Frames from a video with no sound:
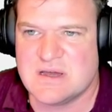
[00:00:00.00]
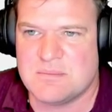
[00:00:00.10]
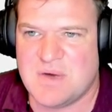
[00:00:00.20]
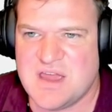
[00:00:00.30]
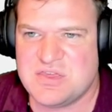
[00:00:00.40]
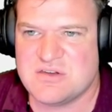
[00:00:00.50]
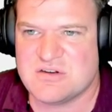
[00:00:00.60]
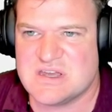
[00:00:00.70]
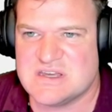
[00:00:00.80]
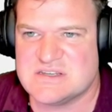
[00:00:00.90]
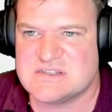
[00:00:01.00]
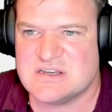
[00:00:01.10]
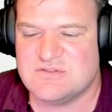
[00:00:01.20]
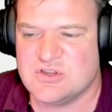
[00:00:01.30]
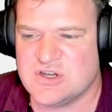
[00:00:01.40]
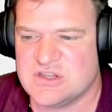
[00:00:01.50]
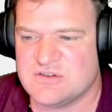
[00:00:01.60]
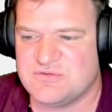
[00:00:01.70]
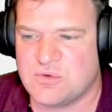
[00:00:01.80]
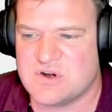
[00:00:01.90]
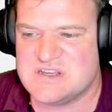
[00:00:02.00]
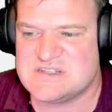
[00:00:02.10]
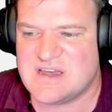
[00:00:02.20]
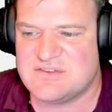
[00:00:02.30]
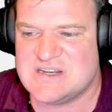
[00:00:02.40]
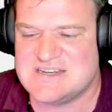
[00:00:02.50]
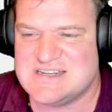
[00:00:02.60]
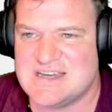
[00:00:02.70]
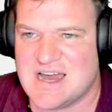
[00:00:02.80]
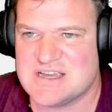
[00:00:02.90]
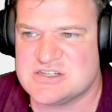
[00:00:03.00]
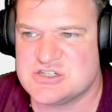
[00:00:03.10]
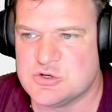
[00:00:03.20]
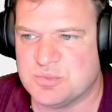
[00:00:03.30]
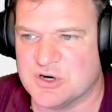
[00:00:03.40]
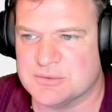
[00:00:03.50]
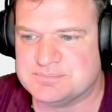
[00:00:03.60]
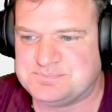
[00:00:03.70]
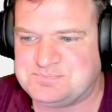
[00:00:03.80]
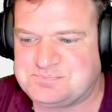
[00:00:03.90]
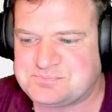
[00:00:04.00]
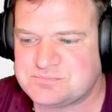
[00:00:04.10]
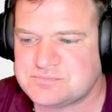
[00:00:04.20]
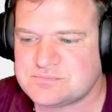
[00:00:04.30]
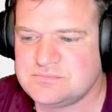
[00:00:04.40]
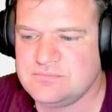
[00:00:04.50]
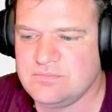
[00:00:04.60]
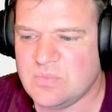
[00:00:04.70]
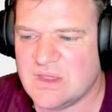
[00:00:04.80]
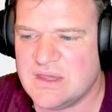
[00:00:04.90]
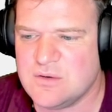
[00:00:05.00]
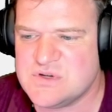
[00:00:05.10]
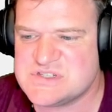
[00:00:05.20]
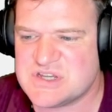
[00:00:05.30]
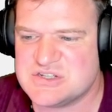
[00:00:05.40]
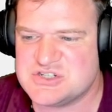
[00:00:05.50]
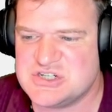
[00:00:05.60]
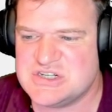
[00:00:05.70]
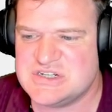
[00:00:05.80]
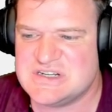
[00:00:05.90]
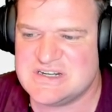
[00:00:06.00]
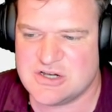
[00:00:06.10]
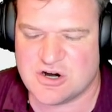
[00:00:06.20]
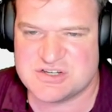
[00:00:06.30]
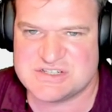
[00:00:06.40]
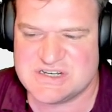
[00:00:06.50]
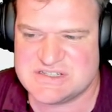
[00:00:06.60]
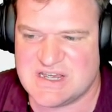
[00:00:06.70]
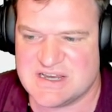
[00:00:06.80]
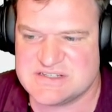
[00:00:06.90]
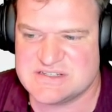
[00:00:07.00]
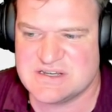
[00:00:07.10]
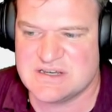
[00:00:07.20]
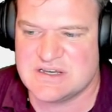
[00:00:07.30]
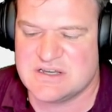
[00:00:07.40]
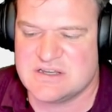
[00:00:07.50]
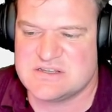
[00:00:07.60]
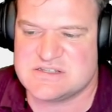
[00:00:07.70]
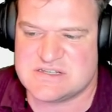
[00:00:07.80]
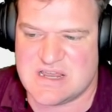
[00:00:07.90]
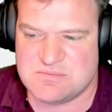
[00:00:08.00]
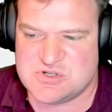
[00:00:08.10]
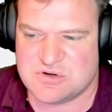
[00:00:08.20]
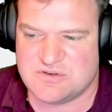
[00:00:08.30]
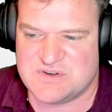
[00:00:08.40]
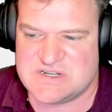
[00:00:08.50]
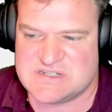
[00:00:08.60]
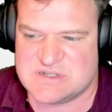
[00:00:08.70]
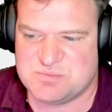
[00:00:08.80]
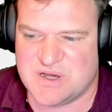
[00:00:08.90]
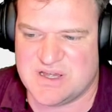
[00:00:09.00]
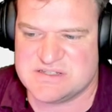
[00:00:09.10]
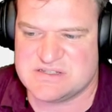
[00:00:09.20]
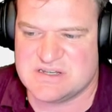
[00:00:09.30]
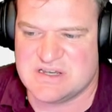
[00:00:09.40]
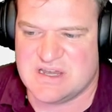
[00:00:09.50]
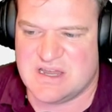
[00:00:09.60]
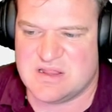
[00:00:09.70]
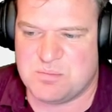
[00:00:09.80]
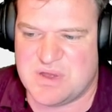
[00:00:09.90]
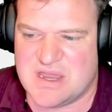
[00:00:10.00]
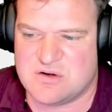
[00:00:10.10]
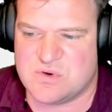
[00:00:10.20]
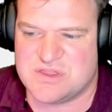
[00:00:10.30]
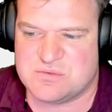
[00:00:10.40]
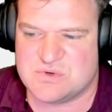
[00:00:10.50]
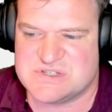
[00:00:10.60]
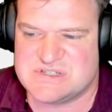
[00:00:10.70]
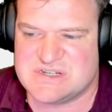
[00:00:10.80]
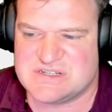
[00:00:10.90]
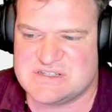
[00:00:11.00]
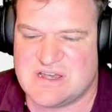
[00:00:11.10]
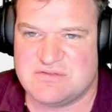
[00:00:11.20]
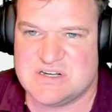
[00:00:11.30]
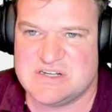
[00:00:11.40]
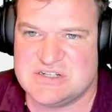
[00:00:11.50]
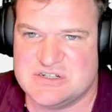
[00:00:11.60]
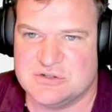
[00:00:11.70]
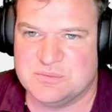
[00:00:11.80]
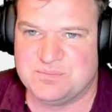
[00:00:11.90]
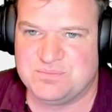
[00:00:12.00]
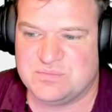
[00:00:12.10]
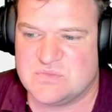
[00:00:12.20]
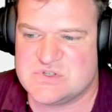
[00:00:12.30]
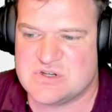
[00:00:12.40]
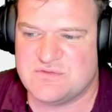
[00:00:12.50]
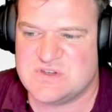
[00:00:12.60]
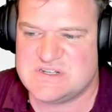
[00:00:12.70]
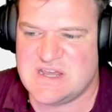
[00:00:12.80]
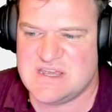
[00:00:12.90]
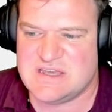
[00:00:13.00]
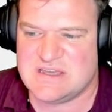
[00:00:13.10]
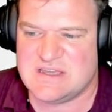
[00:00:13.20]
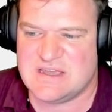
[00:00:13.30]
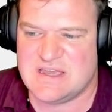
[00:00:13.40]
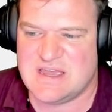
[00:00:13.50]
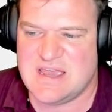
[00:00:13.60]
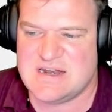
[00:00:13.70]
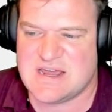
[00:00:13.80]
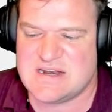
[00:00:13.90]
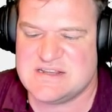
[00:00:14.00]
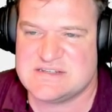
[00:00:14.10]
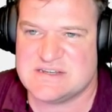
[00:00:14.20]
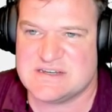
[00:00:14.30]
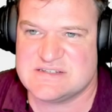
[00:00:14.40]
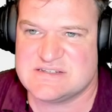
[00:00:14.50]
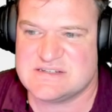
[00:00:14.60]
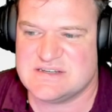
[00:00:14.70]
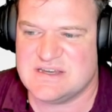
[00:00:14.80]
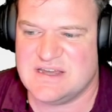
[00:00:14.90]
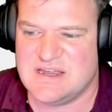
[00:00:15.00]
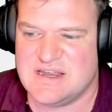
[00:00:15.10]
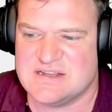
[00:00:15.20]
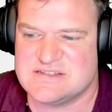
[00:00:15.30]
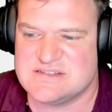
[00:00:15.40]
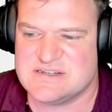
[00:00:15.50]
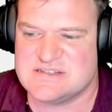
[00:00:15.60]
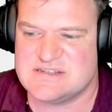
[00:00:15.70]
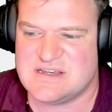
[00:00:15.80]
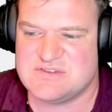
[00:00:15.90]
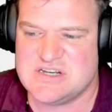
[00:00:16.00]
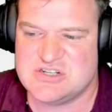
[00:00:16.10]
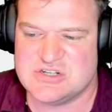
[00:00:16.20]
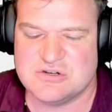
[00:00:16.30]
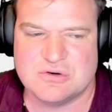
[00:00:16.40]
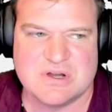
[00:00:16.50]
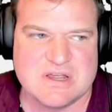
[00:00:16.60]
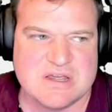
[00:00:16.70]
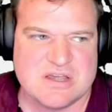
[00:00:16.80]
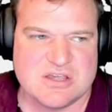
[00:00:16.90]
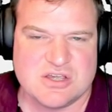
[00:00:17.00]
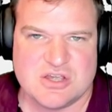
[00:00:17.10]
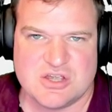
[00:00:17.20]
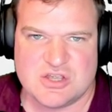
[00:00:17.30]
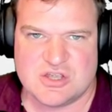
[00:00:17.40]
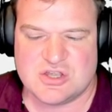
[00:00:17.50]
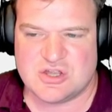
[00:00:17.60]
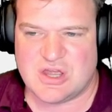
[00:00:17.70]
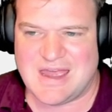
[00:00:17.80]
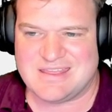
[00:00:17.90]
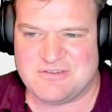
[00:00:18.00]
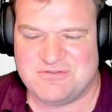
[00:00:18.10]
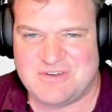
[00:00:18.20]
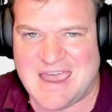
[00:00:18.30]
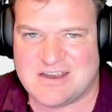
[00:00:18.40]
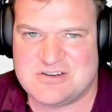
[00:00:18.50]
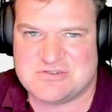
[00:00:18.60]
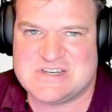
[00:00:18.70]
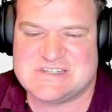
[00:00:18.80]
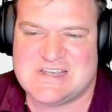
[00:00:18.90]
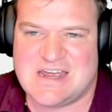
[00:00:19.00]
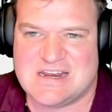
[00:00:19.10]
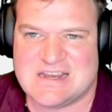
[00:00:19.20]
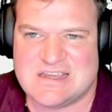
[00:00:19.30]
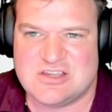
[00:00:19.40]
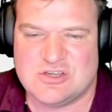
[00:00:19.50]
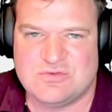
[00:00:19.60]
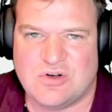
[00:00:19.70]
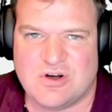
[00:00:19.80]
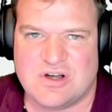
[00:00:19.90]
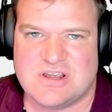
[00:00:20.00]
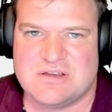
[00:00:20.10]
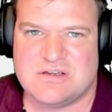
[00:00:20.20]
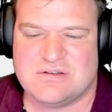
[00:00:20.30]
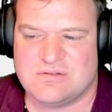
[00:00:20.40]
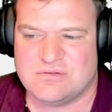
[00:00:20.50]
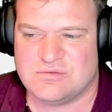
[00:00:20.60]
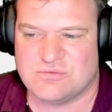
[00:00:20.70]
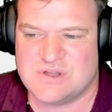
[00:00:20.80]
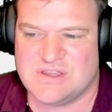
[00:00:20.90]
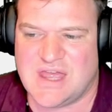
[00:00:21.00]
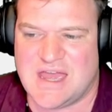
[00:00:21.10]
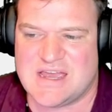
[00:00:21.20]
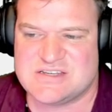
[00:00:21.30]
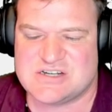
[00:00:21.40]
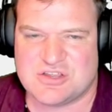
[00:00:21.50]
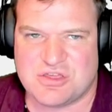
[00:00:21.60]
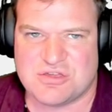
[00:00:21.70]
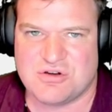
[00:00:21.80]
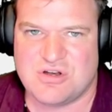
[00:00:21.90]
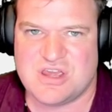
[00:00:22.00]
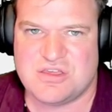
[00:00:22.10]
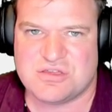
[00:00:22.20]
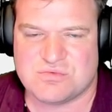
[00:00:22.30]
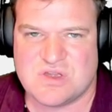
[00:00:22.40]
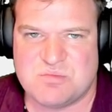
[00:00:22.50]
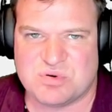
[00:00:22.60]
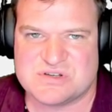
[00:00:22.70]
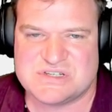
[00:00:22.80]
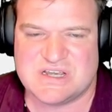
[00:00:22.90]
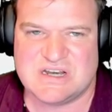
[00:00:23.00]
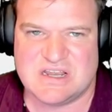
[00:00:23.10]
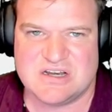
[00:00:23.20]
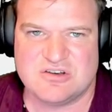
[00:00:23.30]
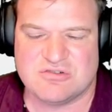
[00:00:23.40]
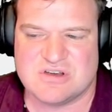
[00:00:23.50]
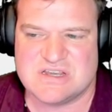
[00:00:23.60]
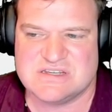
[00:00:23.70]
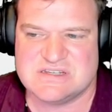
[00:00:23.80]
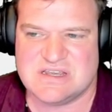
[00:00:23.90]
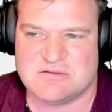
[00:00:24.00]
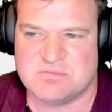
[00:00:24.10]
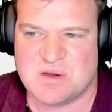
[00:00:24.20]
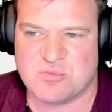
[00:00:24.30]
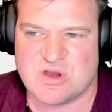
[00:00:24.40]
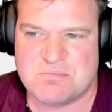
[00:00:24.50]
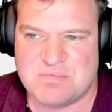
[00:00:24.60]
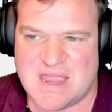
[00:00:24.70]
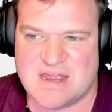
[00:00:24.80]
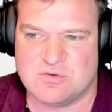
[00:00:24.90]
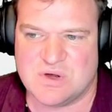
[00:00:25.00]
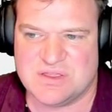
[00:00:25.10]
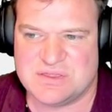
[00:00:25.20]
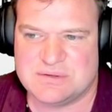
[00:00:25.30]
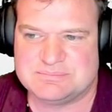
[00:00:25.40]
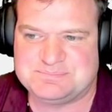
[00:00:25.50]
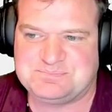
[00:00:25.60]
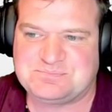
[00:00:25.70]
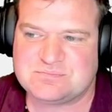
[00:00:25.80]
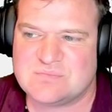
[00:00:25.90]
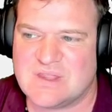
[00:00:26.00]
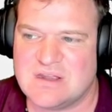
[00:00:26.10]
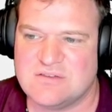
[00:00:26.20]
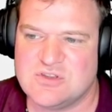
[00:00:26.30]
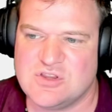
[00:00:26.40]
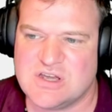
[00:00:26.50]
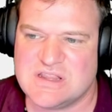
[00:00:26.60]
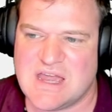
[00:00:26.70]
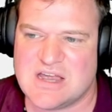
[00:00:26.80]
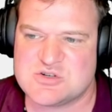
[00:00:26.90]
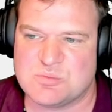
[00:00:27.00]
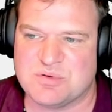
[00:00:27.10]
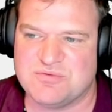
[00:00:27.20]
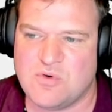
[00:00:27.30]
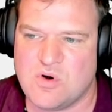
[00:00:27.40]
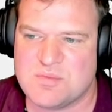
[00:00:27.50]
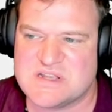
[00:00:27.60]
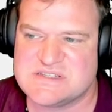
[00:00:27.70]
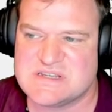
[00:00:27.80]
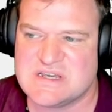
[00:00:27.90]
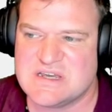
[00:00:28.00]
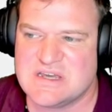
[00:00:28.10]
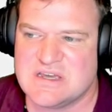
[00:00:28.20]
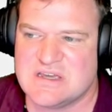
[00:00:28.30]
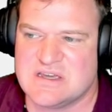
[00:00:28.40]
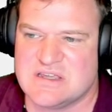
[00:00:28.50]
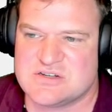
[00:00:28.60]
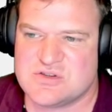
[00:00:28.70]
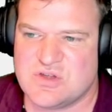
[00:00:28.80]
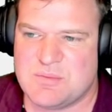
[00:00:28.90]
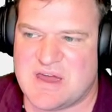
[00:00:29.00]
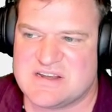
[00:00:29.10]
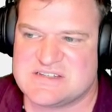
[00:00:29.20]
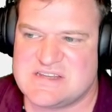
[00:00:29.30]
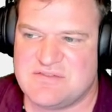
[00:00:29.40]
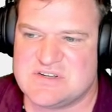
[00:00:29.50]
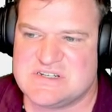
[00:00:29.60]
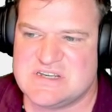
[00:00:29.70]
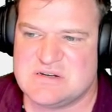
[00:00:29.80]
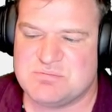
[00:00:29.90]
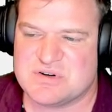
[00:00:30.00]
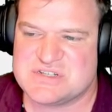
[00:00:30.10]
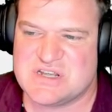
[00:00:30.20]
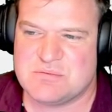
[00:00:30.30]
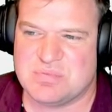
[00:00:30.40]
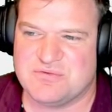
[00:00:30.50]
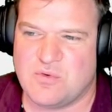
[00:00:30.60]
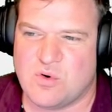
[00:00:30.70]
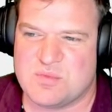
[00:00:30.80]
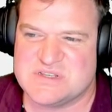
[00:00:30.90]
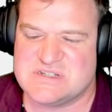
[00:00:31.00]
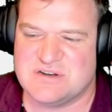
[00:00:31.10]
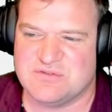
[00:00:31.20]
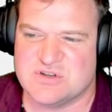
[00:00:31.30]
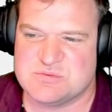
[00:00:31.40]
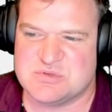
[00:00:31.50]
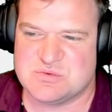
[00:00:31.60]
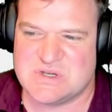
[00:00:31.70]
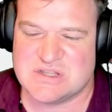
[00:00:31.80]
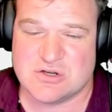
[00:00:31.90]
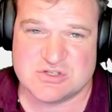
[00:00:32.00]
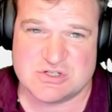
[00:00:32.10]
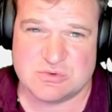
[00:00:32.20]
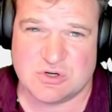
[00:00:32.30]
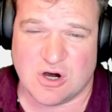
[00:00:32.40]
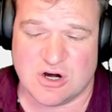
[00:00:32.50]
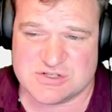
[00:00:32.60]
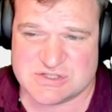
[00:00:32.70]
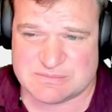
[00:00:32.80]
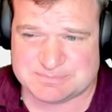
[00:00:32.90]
My theory is if you look at the 4070 Ti Super, it was GDDR6X, same 256 bus, and the bandwidth was 672. So if you take 896 and 672, at the factory setting, you've already realized a 33% increase in memory bandwidth. And if you look at the actual performance, there's only about a 17% performance difference between those two cards.